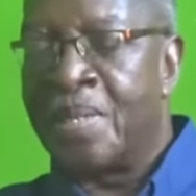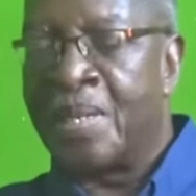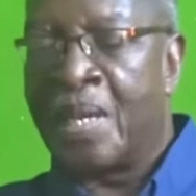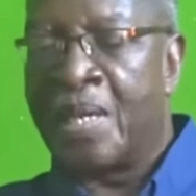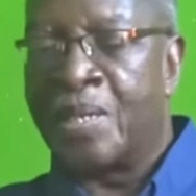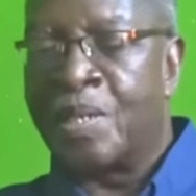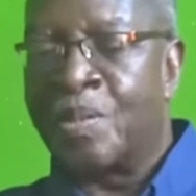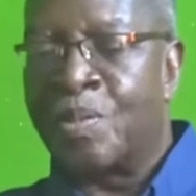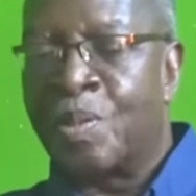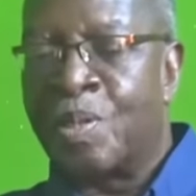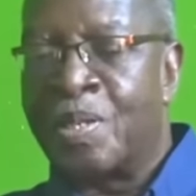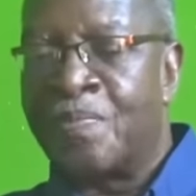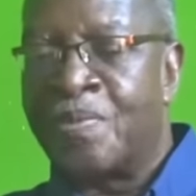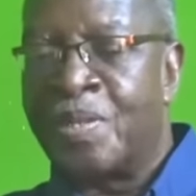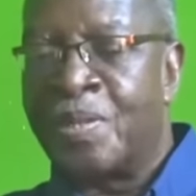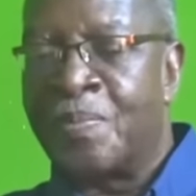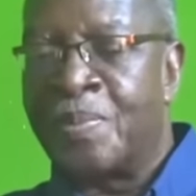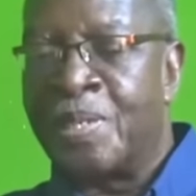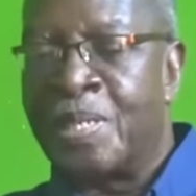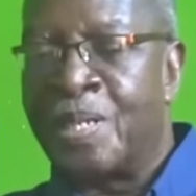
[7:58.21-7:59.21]
And not only have
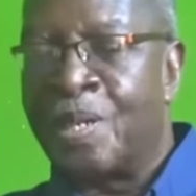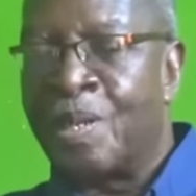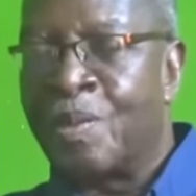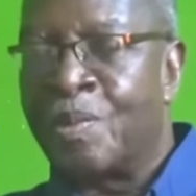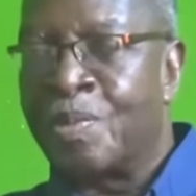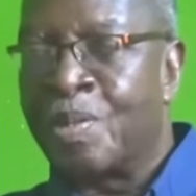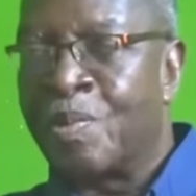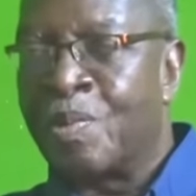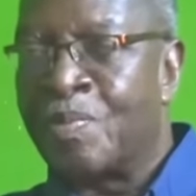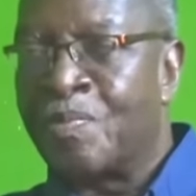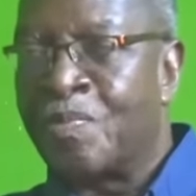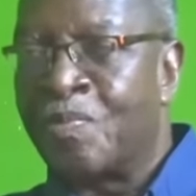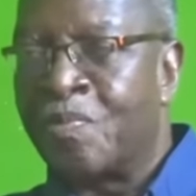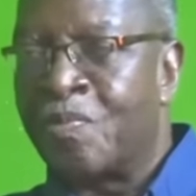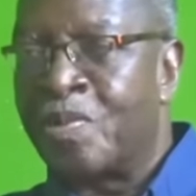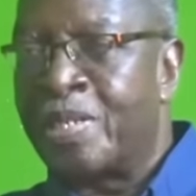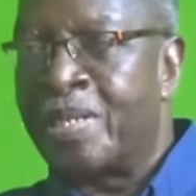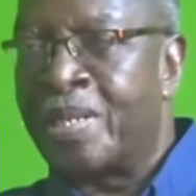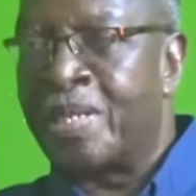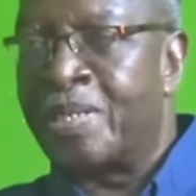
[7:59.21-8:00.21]
they been allowed to run
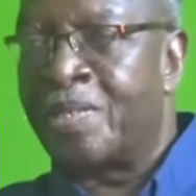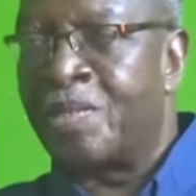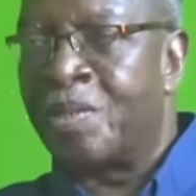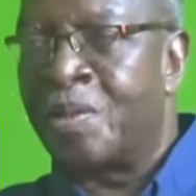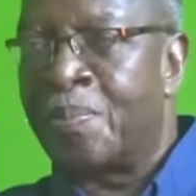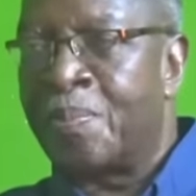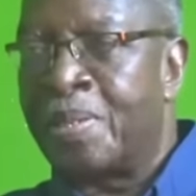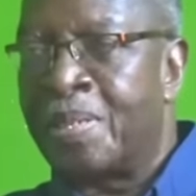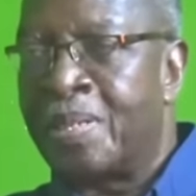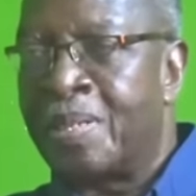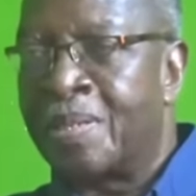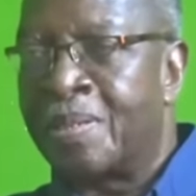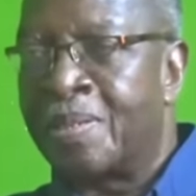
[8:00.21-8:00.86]
free in that geopolitical